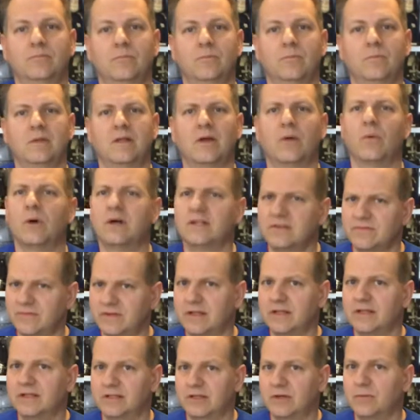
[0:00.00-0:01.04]
there
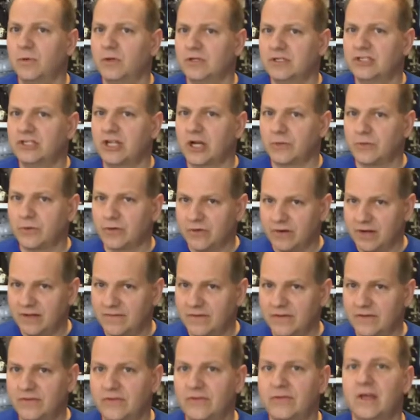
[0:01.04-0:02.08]
was General
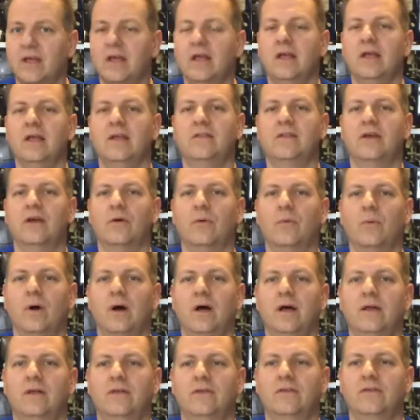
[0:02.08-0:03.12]
Grievous, there
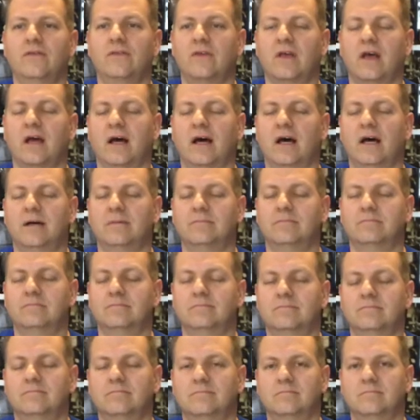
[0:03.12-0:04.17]
was
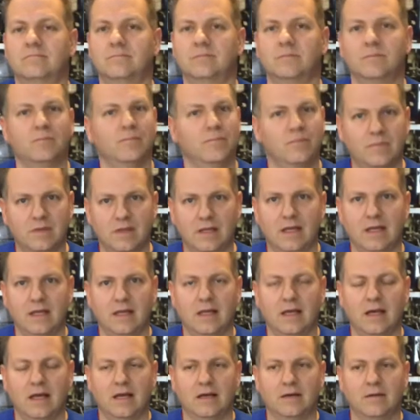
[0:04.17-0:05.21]
the
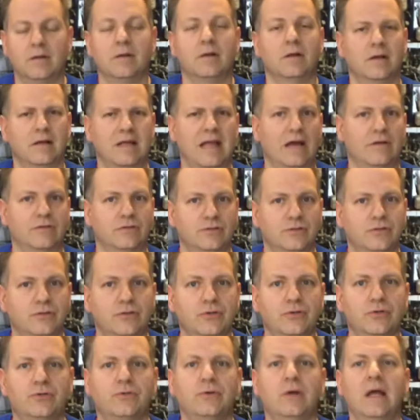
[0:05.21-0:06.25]
Count
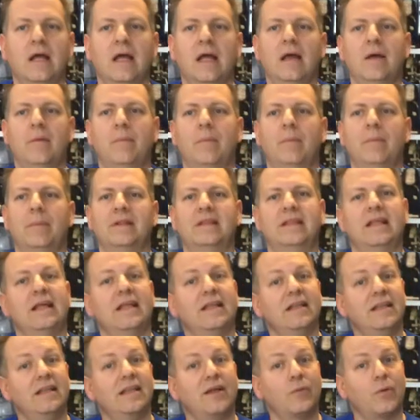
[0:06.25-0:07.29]
Dooku, but
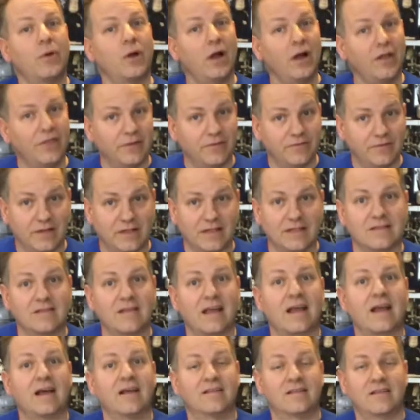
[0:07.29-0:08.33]
then there were other villains
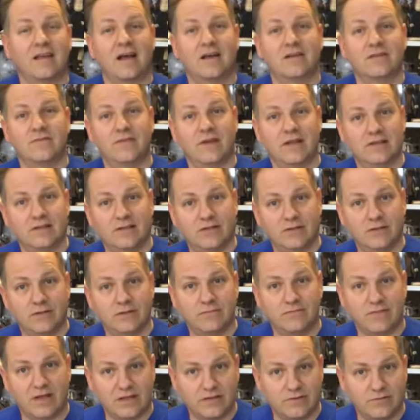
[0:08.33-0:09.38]
like Asajj
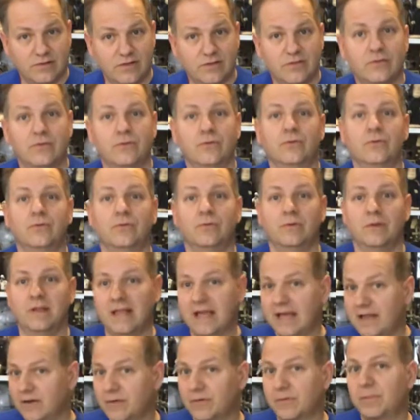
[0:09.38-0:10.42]
Ventress, who
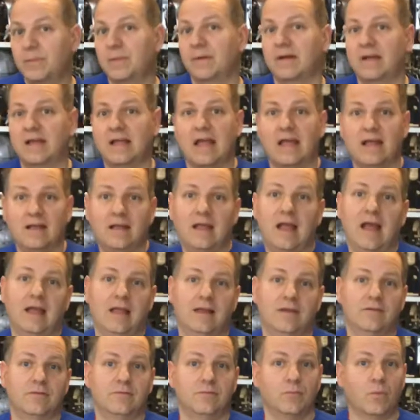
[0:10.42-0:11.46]
later
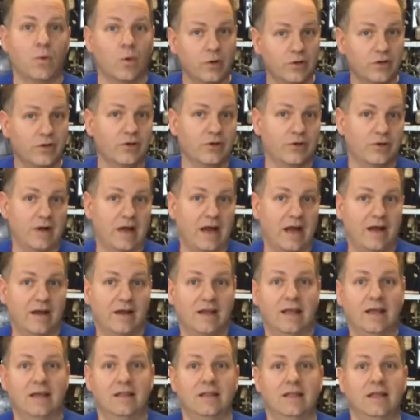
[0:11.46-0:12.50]
gained more
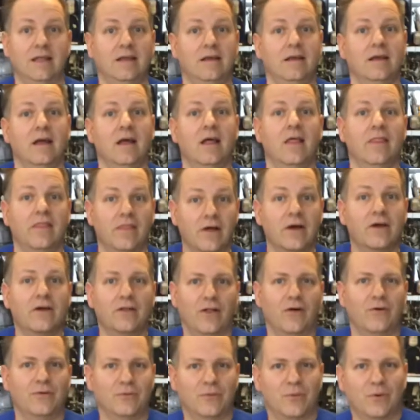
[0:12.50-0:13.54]
notoriety in the
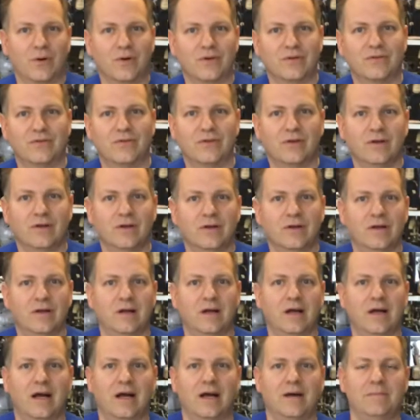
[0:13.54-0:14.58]
Clone Wars
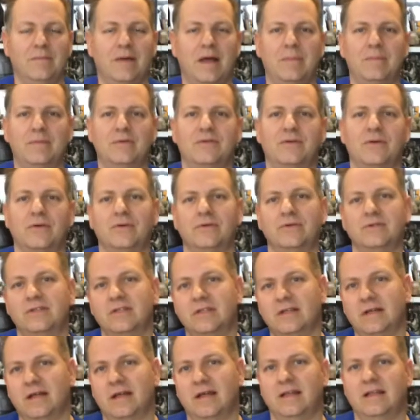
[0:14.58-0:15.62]
episodes
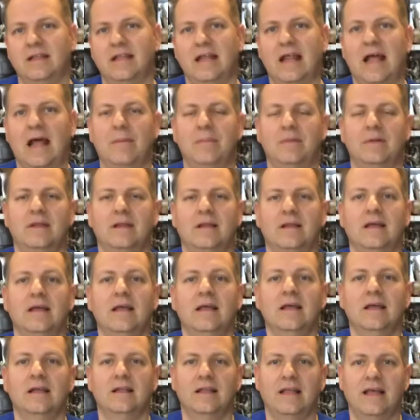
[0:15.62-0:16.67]
that happened
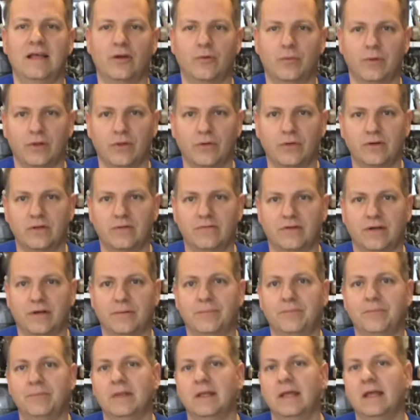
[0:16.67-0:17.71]
later with
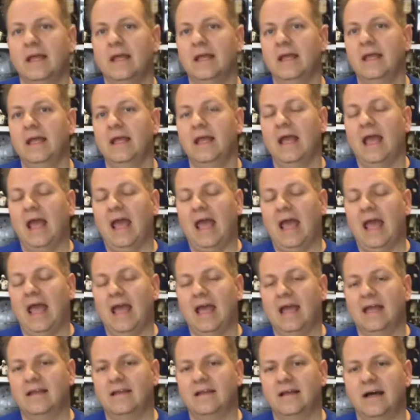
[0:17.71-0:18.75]
Lucasfilm.
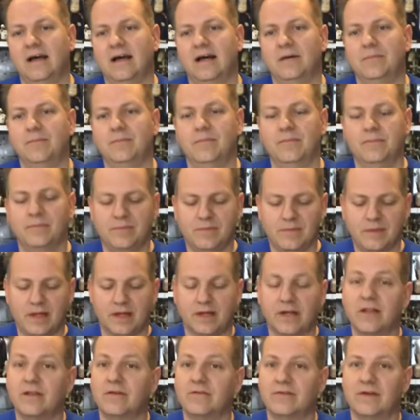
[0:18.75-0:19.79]
And
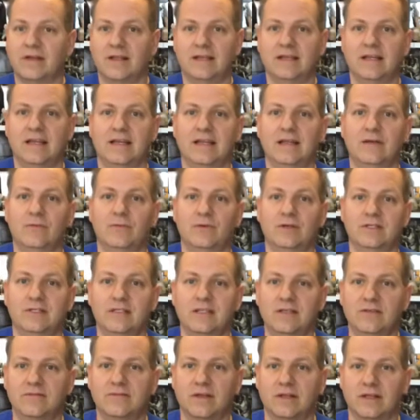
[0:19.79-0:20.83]
another villain in it was
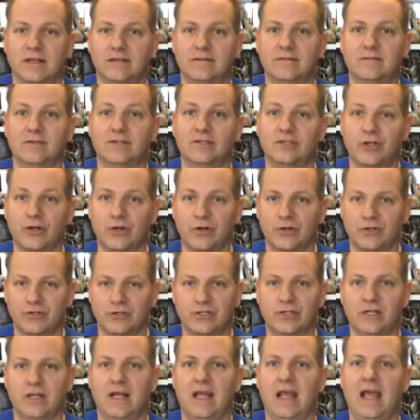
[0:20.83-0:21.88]
this villain, Durge.
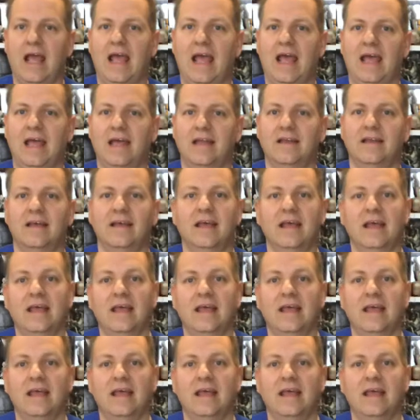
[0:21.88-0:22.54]
And